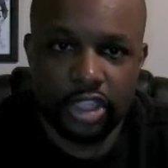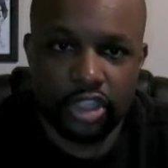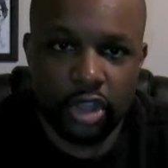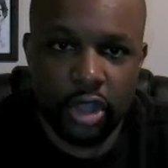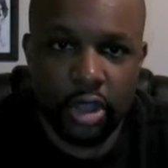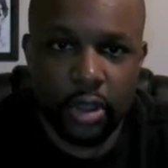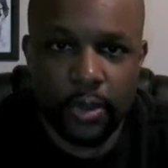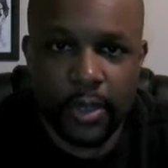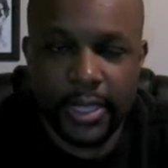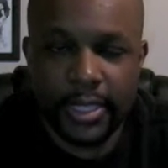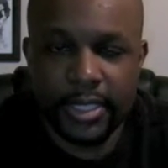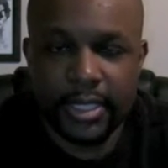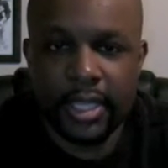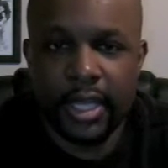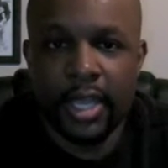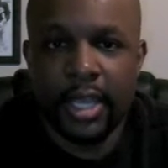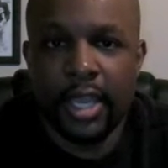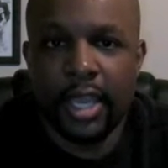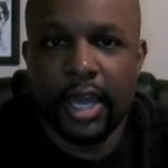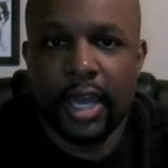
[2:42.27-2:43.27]
He's always
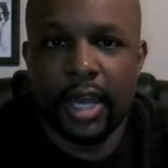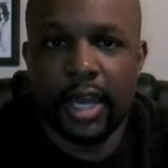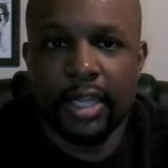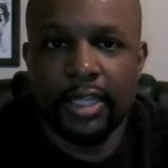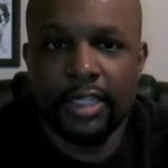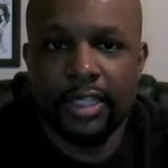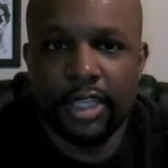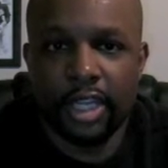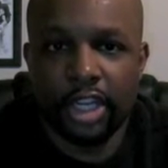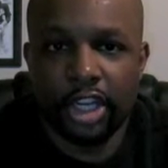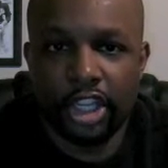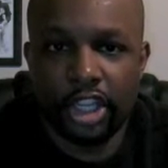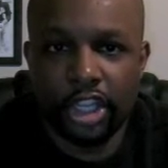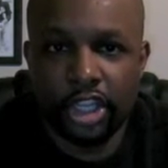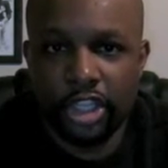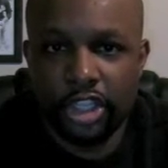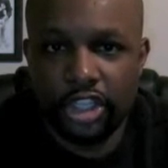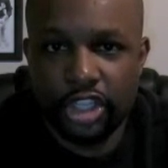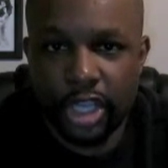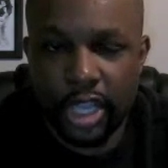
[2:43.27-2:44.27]
uh, done a
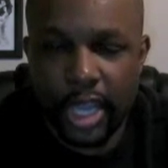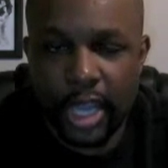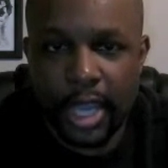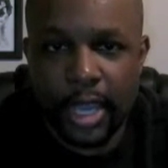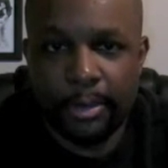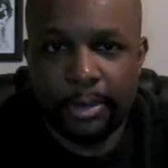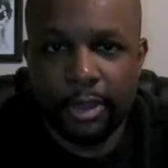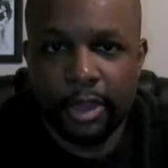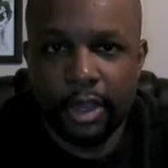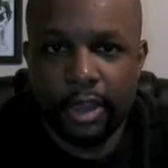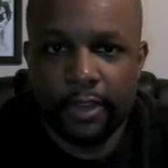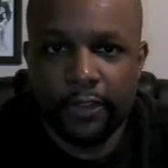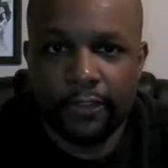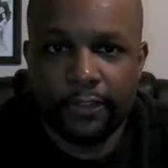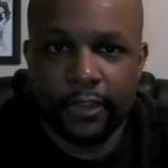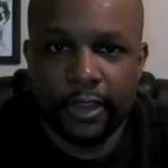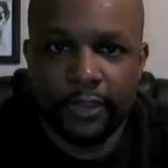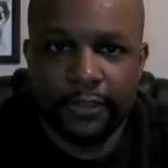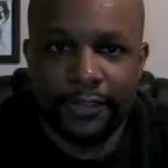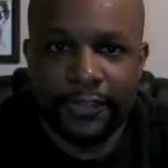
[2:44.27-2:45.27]
good job
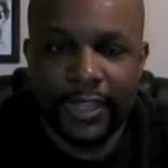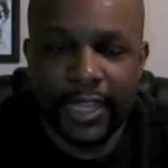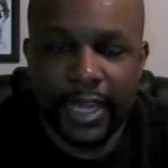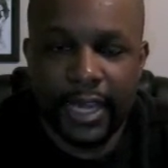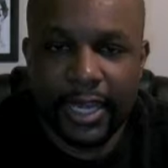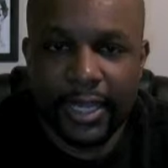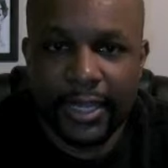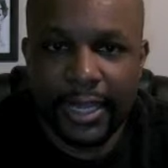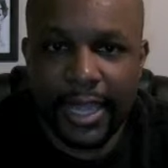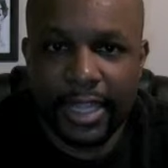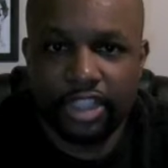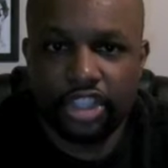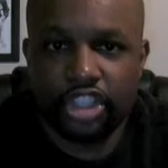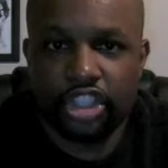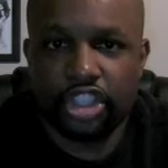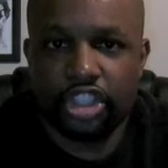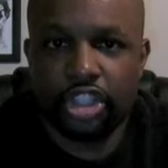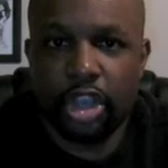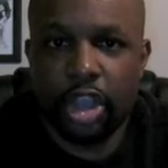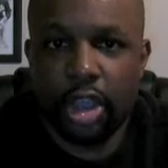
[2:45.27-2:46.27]
of, of getting that
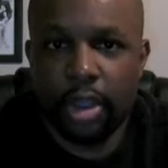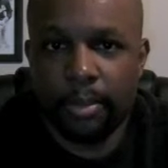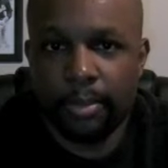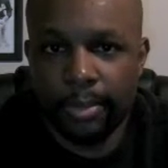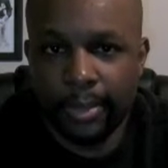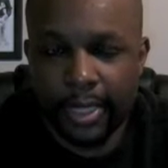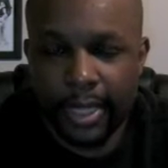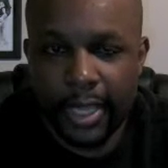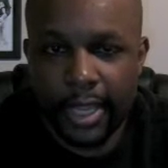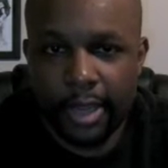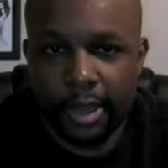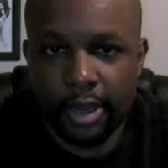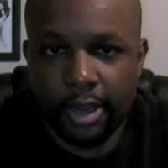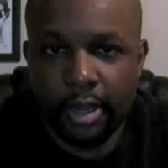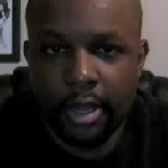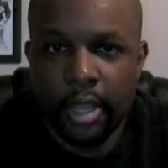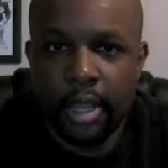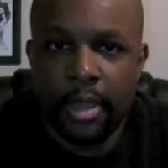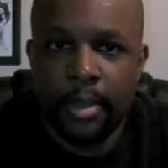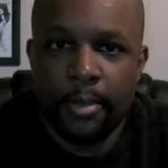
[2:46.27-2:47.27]
star
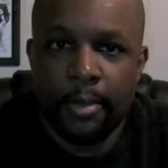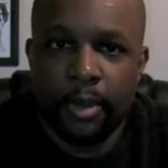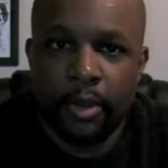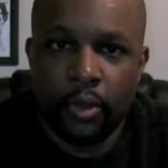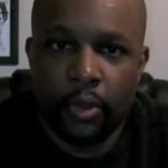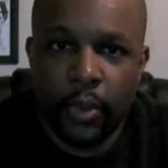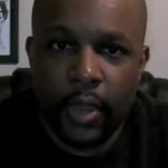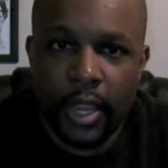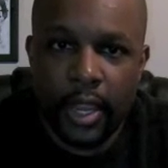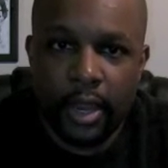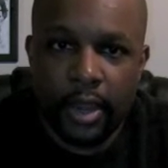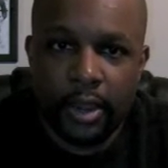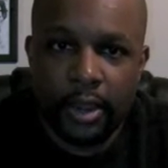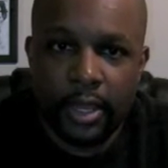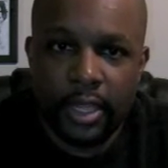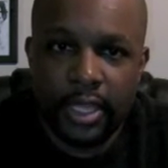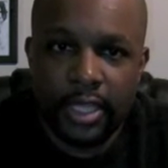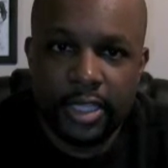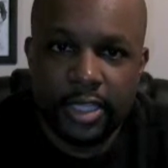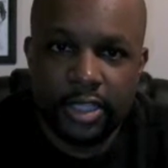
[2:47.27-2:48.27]
player, but
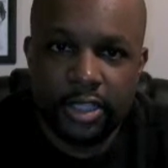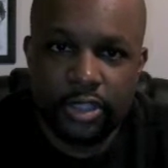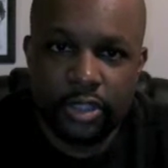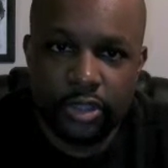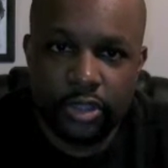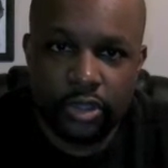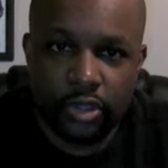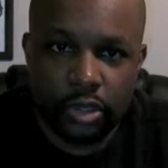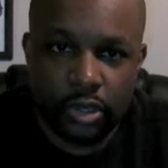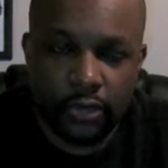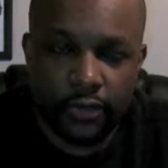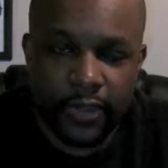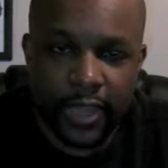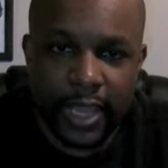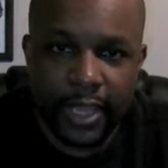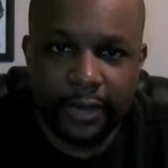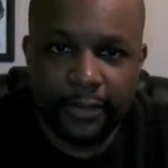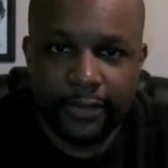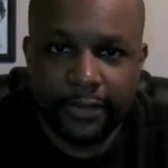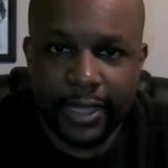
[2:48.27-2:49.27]
where he's sort of
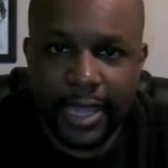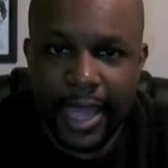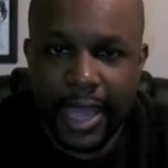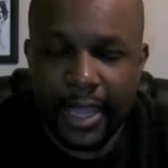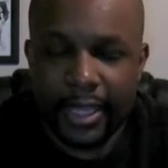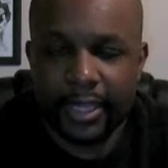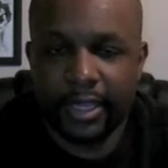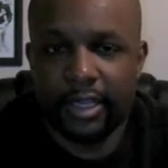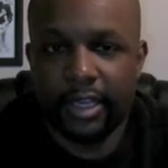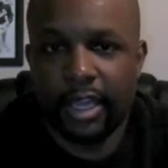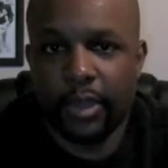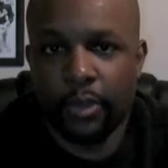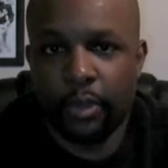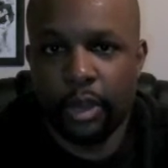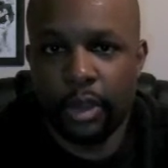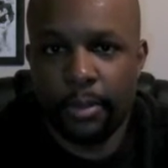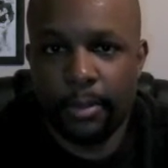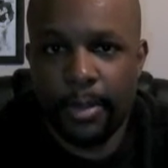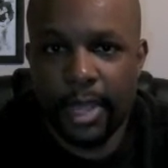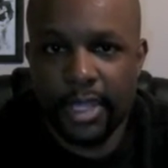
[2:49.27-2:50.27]
kind of lacked and
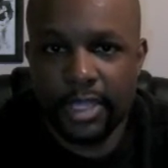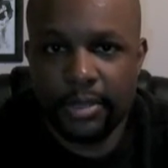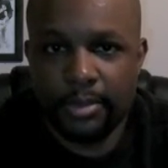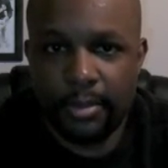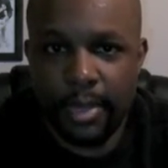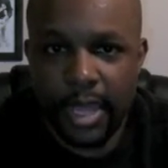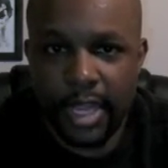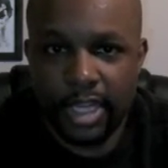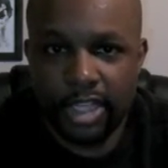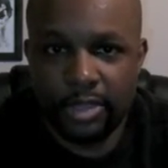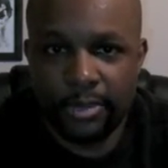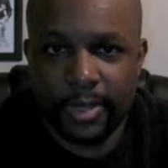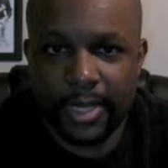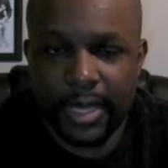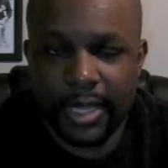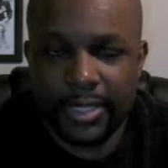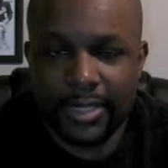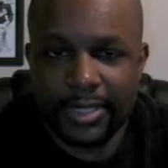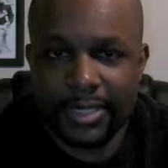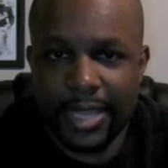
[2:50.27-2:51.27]
where Mets
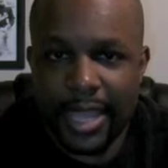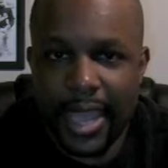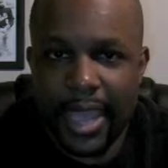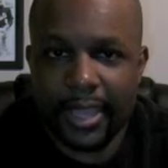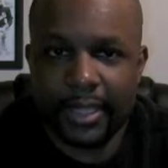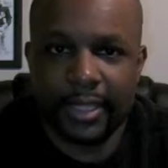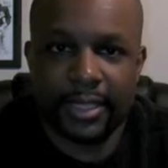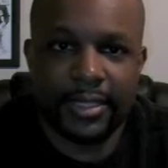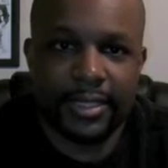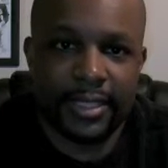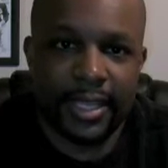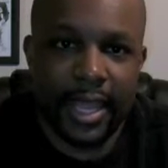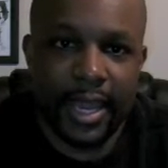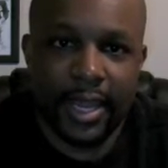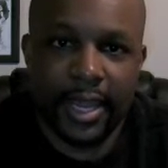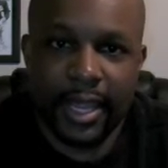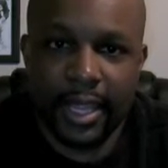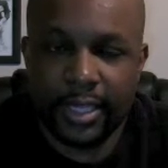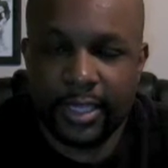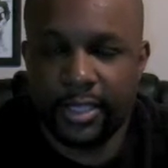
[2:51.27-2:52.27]
management has lacked is
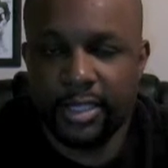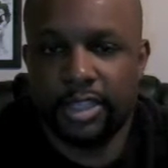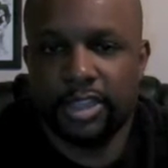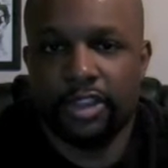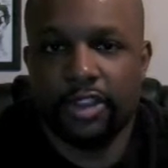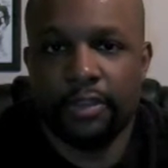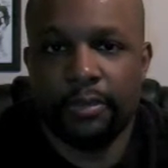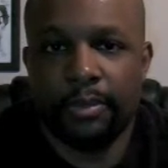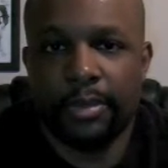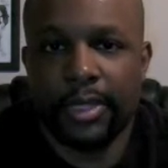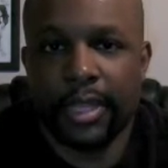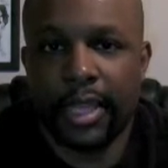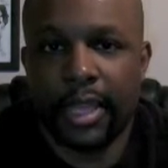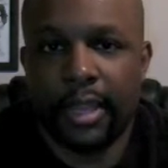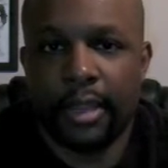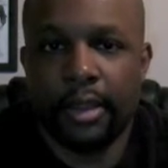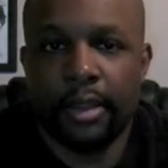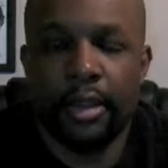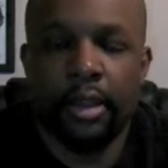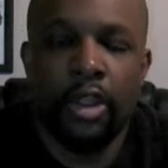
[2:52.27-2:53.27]
that next tier of
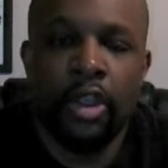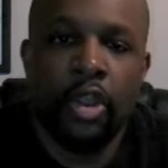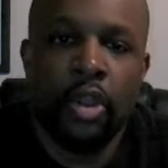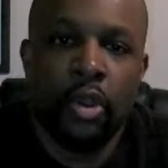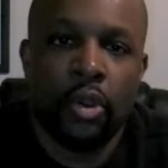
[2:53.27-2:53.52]
player